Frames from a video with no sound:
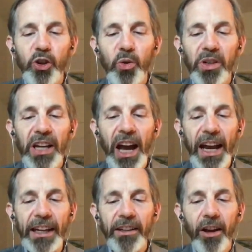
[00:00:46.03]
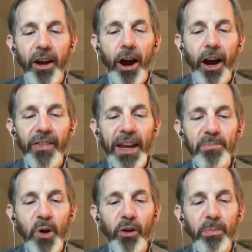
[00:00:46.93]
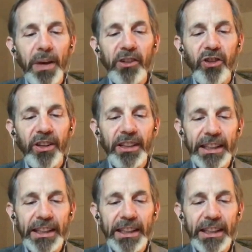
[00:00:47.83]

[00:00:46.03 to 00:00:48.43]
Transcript: Jude 9 are they both mentioned